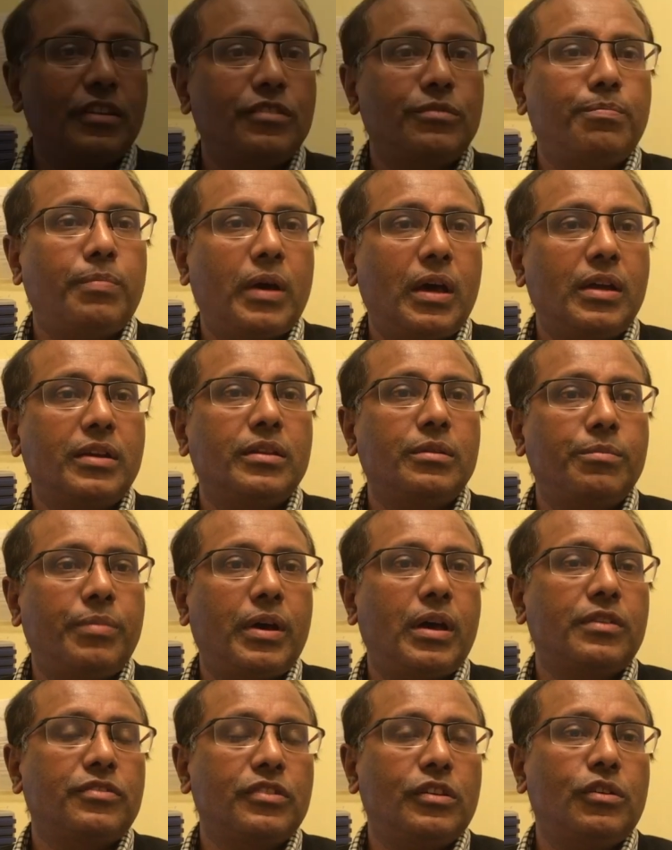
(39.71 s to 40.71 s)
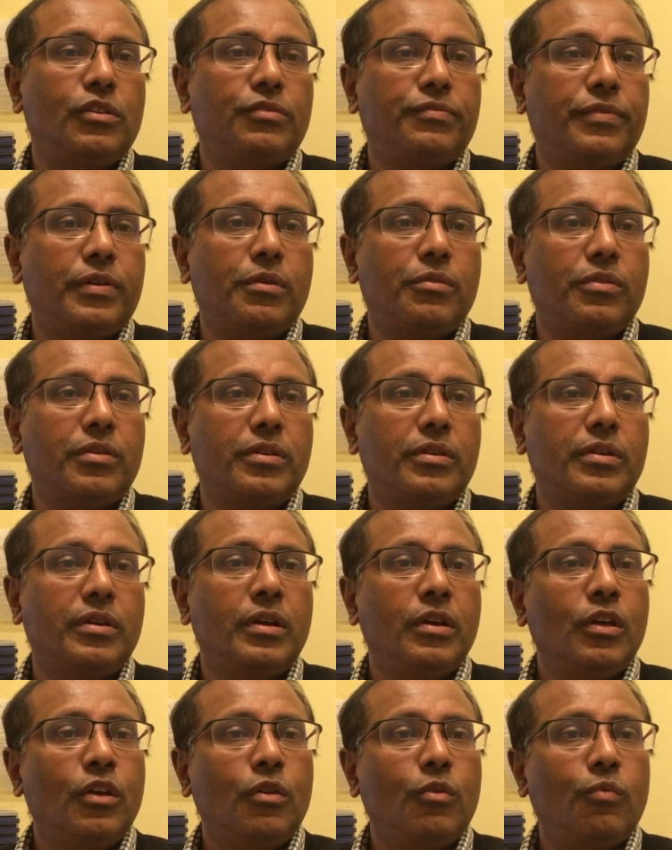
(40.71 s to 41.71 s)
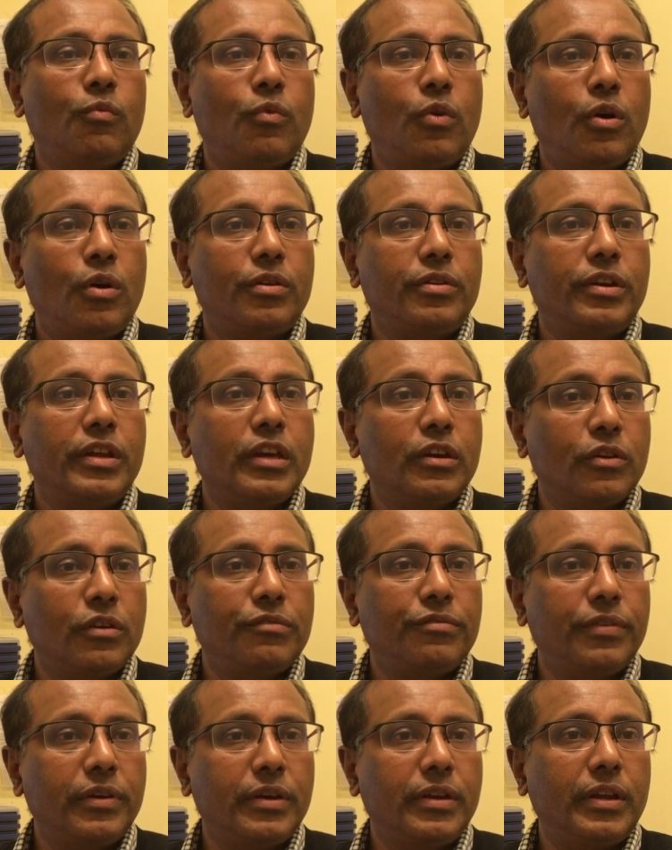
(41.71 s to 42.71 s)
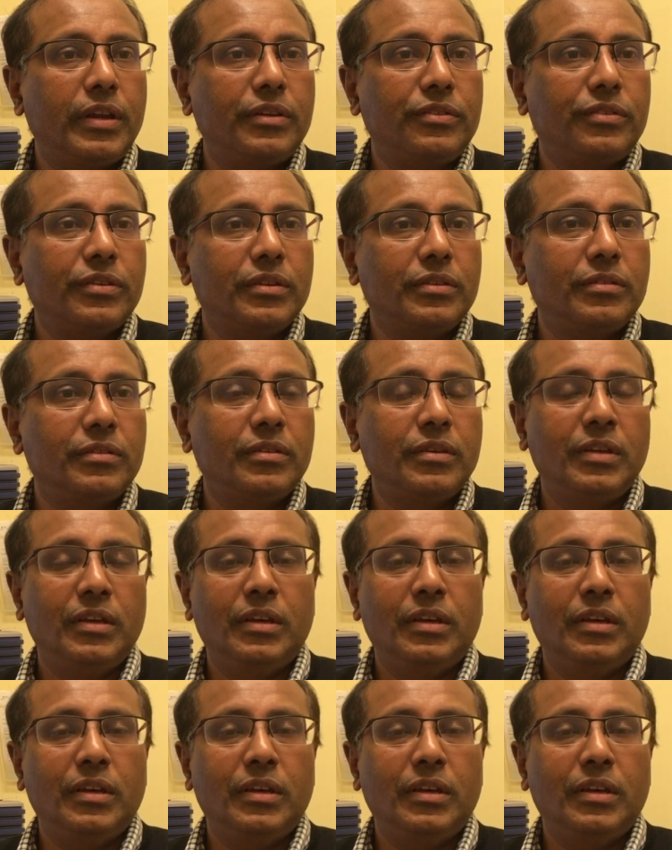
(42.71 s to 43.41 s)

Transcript: is part and parcel of our ward reconfiguration.